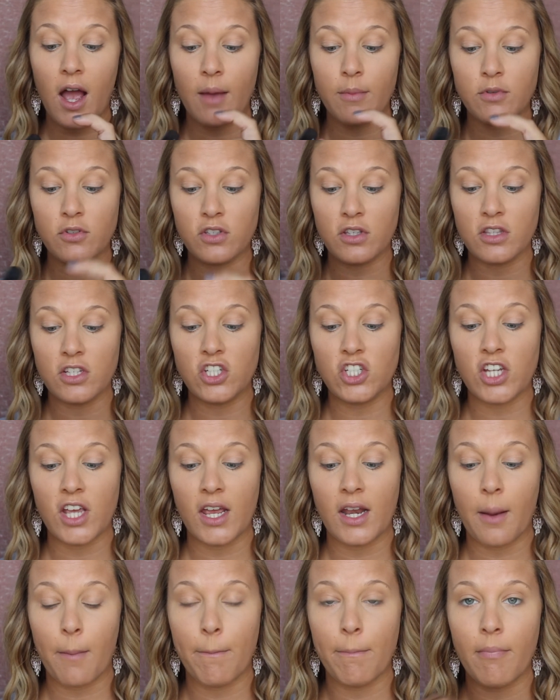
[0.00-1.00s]
I'm using the
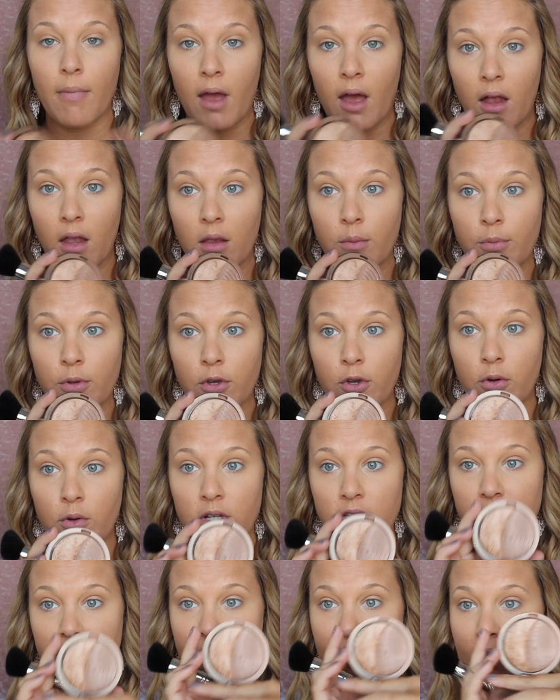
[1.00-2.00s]
shade Malibu.
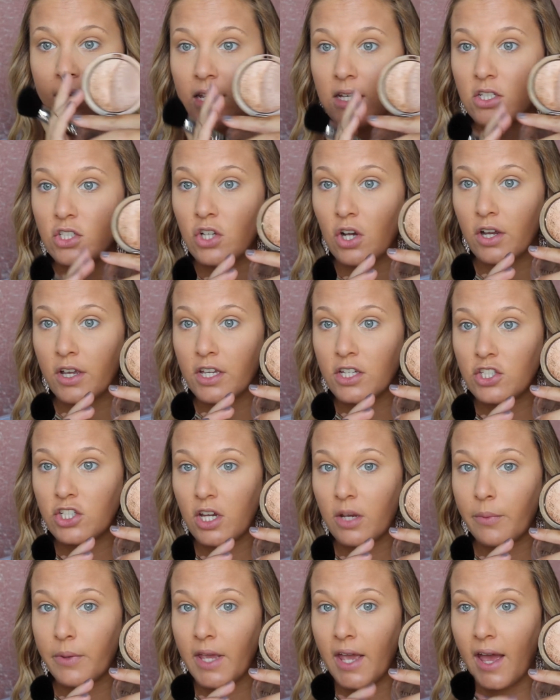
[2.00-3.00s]
It's the darkest
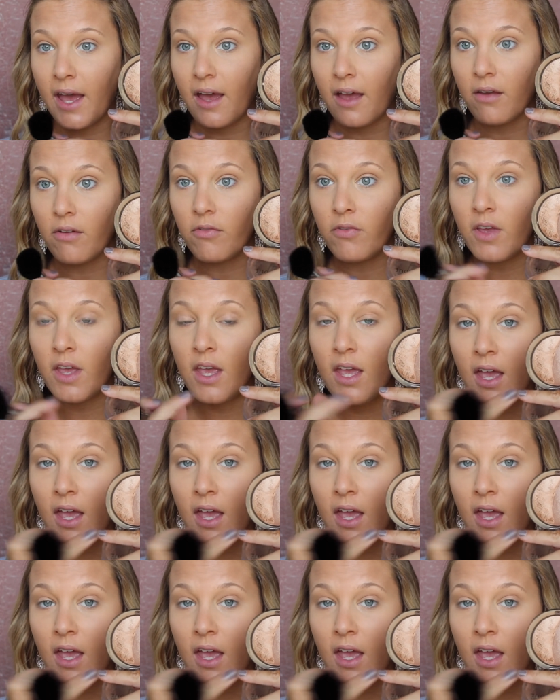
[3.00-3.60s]
shade we have.